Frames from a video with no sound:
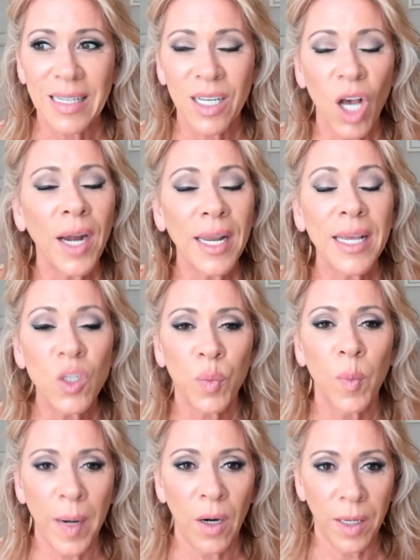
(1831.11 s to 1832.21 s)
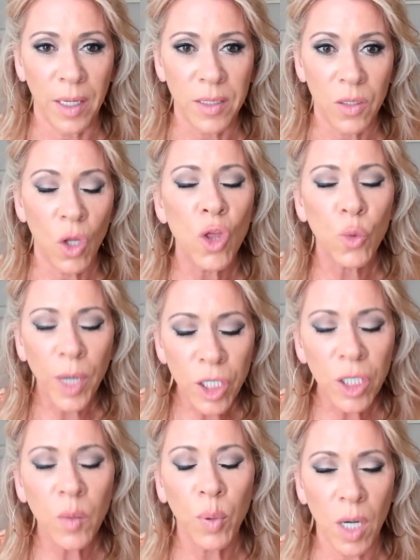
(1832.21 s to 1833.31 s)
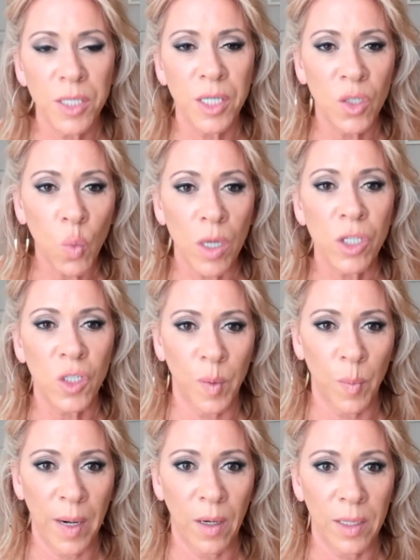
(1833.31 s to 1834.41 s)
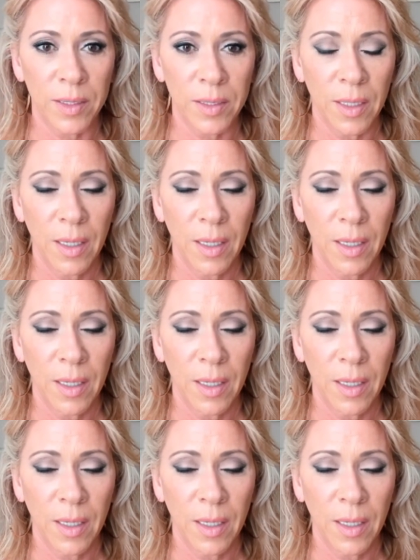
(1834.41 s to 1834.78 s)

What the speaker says: God is preparing us. The threshing process was to prepare us.